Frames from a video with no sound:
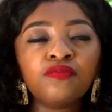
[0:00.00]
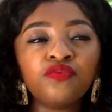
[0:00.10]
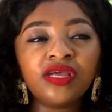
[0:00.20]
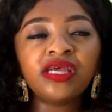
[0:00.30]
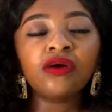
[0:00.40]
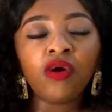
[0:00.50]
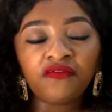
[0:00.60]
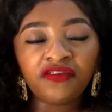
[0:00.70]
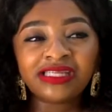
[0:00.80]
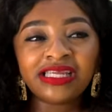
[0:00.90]
We
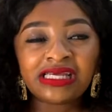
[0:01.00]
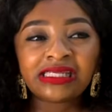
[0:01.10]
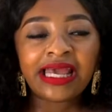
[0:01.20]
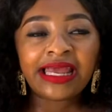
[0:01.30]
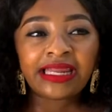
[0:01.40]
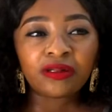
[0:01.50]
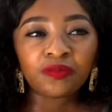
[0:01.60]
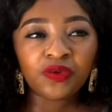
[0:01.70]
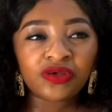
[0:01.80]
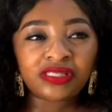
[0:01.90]
obviously is a little
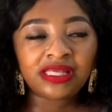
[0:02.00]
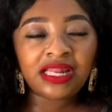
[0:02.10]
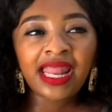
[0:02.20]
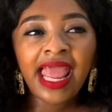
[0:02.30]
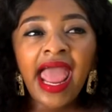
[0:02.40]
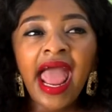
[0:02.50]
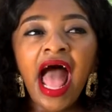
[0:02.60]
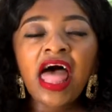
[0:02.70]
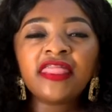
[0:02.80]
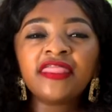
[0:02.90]
person
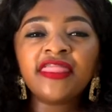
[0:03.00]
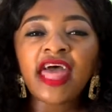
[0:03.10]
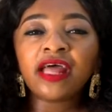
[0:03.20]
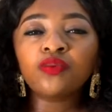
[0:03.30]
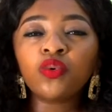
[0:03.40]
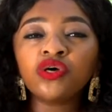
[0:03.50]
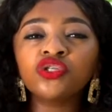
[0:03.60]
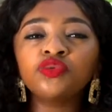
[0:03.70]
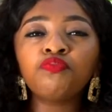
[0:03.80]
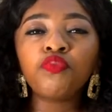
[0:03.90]
that
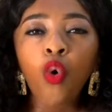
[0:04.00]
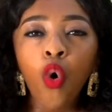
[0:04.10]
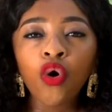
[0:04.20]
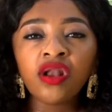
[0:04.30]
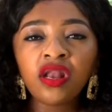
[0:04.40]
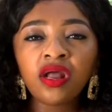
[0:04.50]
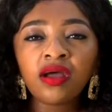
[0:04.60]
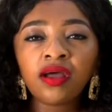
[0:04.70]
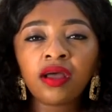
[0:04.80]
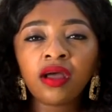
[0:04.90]
was born
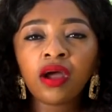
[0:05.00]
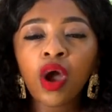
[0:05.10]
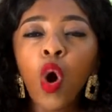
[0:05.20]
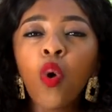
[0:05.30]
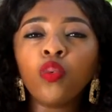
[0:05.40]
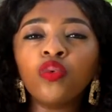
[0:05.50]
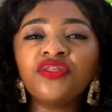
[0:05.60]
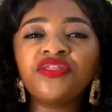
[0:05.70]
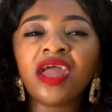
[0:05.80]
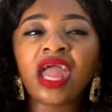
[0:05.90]
with
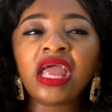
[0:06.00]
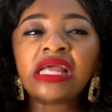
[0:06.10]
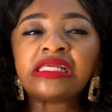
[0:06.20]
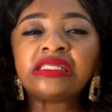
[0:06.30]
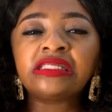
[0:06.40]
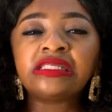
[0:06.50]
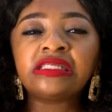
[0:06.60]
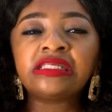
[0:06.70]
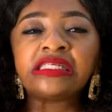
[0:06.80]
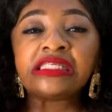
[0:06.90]
a
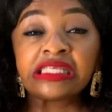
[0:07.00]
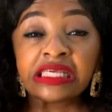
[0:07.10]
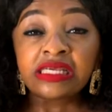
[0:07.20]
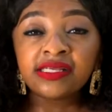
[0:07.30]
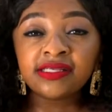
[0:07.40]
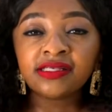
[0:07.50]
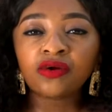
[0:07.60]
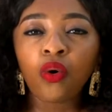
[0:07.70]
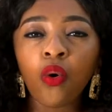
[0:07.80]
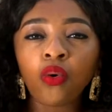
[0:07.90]
disease
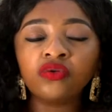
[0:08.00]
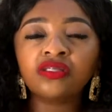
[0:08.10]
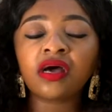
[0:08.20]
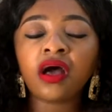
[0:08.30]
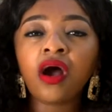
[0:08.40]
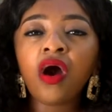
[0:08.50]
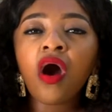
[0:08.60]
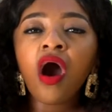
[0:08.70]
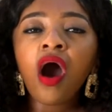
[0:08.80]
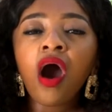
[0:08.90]
called
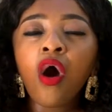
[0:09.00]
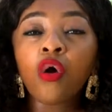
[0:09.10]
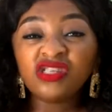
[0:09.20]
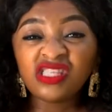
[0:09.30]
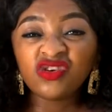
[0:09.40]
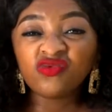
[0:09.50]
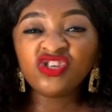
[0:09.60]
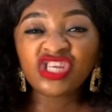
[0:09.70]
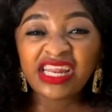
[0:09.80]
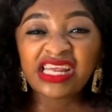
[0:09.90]

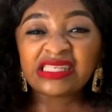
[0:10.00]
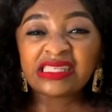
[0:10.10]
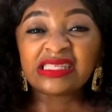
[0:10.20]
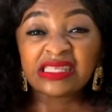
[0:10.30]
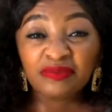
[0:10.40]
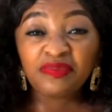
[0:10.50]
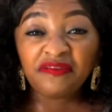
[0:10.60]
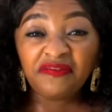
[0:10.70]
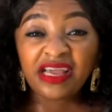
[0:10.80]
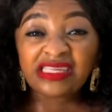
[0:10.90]
osteogenesis
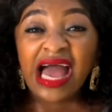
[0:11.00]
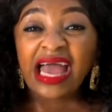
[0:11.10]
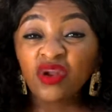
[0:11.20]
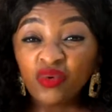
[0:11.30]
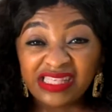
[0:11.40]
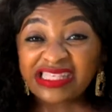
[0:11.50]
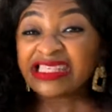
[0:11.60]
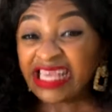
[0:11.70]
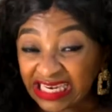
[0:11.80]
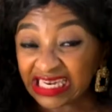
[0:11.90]
imperfecta. know it's a
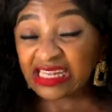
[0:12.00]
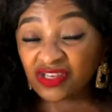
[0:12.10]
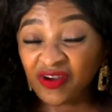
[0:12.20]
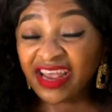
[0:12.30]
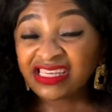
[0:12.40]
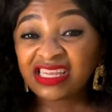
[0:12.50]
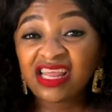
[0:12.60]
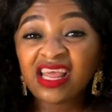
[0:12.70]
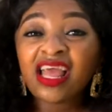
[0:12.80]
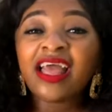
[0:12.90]
sentence, right?
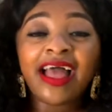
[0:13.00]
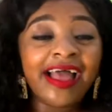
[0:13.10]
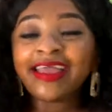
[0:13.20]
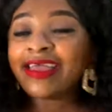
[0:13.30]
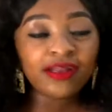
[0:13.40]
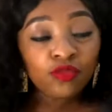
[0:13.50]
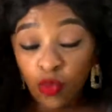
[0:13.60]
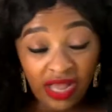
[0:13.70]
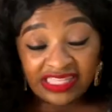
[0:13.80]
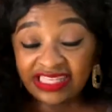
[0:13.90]
It
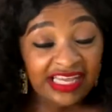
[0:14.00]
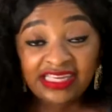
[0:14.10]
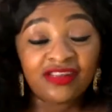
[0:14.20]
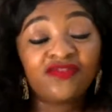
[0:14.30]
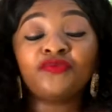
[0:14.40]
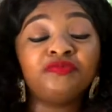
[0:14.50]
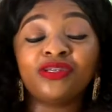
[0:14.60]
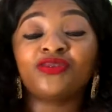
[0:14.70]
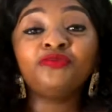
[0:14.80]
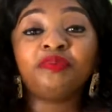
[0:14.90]
was a sentence for me
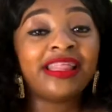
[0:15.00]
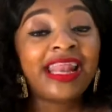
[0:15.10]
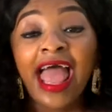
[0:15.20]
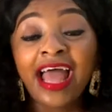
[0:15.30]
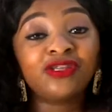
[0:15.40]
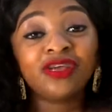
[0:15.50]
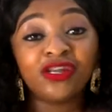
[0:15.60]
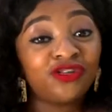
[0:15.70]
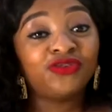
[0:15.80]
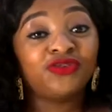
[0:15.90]
too, but then I had to
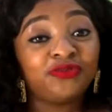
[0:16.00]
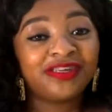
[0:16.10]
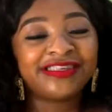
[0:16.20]
get used to it.